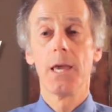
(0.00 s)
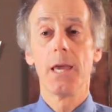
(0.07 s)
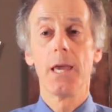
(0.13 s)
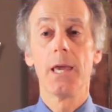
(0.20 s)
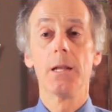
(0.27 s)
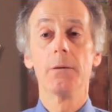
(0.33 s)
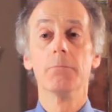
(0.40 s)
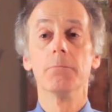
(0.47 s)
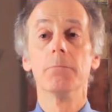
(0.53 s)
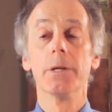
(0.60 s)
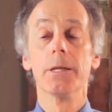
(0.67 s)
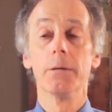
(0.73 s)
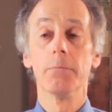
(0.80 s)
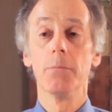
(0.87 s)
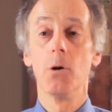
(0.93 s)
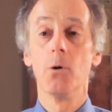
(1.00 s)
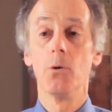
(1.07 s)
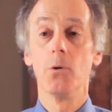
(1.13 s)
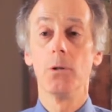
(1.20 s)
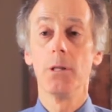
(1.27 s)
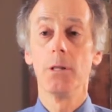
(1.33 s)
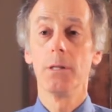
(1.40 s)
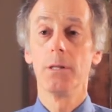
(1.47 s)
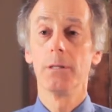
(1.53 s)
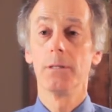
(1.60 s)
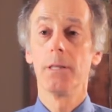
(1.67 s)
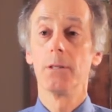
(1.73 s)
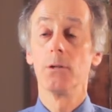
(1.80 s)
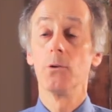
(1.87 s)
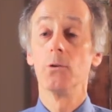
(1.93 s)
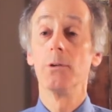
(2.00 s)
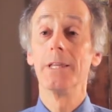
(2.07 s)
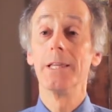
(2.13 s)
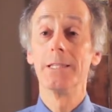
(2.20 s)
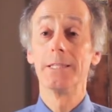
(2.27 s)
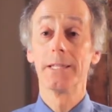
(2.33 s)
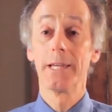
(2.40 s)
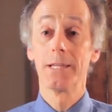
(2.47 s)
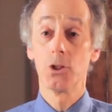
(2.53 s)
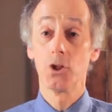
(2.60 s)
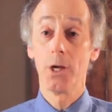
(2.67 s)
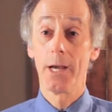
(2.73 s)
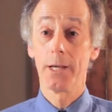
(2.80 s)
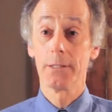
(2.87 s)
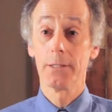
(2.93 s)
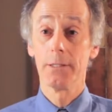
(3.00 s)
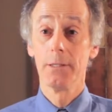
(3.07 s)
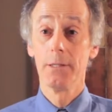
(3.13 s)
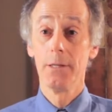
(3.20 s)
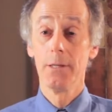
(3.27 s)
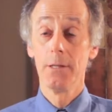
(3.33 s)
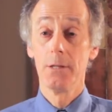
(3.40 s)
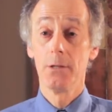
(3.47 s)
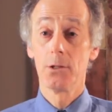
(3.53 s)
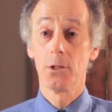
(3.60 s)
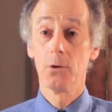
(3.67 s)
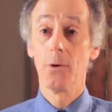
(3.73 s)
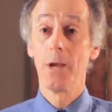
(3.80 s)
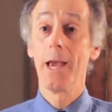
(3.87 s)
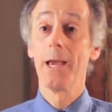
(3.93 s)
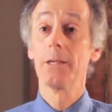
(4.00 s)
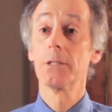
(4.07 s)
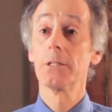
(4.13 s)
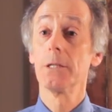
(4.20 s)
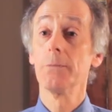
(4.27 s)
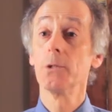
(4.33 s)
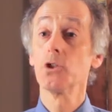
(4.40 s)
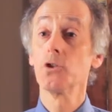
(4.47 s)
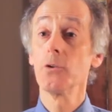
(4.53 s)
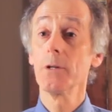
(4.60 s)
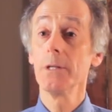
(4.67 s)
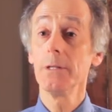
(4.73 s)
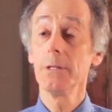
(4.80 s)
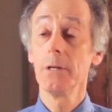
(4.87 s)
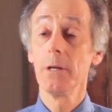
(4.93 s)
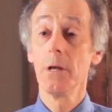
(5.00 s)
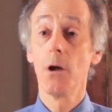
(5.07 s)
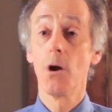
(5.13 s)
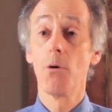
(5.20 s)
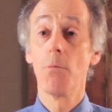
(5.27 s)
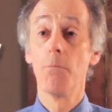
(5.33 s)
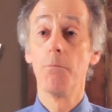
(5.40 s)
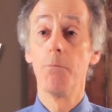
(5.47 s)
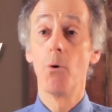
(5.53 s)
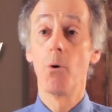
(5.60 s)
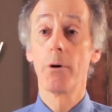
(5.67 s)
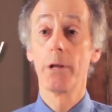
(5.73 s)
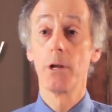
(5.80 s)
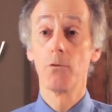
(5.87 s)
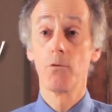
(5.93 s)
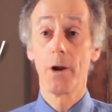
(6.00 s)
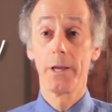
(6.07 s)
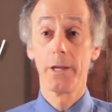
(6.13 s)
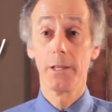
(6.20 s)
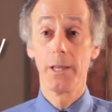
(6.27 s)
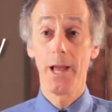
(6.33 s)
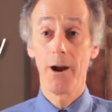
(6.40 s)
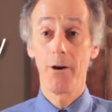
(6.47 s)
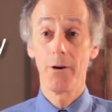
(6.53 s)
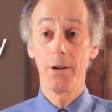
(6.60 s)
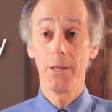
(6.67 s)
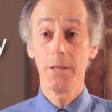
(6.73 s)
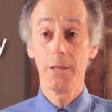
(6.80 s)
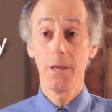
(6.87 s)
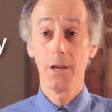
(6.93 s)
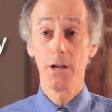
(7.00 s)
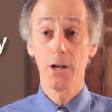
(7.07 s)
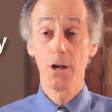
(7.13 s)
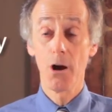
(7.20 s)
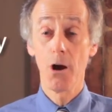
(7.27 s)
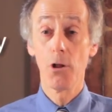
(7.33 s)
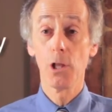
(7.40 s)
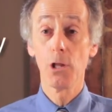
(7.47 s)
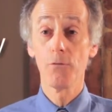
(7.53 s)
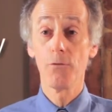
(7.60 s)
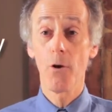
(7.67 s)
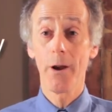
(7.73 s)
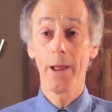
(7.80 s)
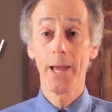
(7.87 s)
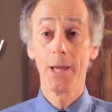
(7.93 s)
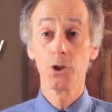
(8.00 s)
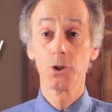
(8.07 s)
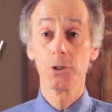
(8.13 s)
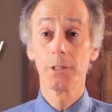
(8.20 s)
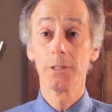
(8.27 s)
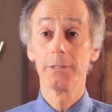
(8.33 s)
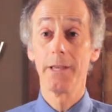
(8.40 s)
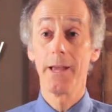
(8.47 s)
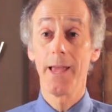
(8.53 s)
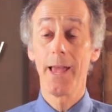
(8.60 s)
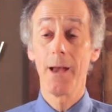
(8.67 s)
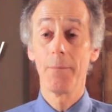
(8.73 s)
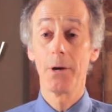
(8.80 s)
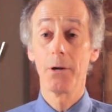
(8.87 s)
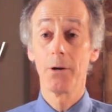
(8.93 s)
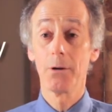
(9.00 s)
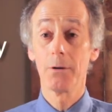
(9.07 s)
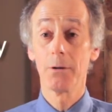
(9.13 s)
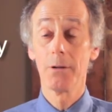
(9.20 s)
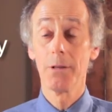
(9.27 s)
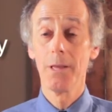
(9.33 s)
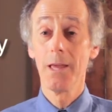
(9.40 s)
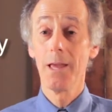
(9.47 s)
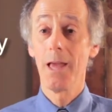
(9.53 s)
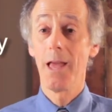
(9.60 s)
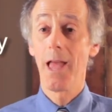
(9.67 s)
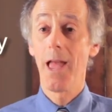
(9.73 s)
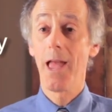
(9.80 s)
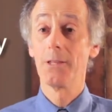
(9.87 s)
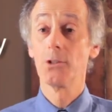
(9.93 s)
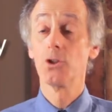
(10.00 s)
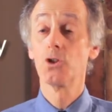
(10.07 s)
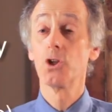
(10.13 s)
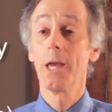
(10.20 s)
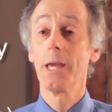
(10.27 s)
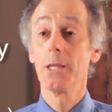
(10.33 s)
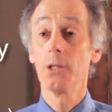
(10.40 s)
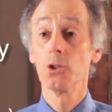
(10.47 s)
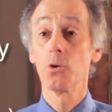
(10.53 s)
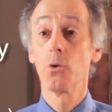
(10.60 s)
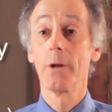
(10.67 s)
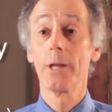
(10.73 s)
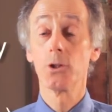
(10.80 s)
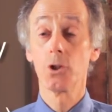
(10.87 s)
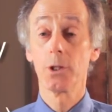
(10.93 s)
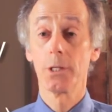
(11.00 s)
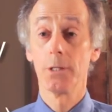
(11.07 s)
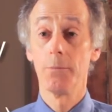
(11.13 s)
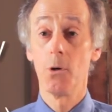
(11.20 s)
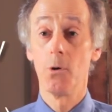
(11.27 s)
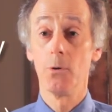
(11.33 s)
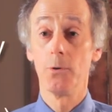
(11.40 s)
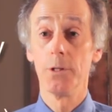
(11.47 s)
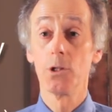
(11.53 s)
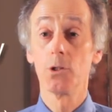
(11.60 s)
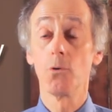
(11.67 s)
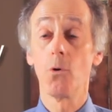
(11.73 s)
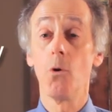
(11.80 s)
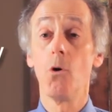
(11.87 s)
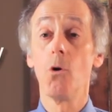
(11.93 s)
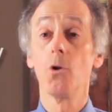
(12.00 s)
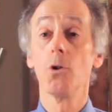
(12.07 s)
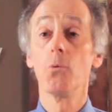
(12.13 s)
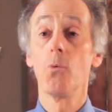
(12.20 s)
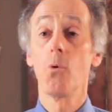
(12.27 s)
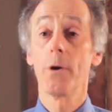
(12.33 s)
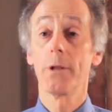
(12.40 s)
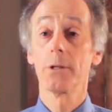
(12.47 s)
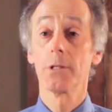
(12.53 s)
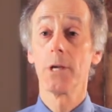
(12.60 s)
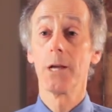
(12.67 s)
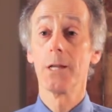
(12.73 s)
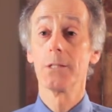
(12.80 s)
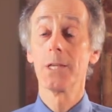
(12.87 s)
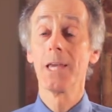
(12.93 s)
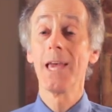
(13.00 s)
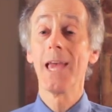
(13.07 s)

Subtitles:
in a mole that you need to get checked. So asymmetry, border irregularity, color variation, diameter, and change or itching in a mole. These are all the warning signs.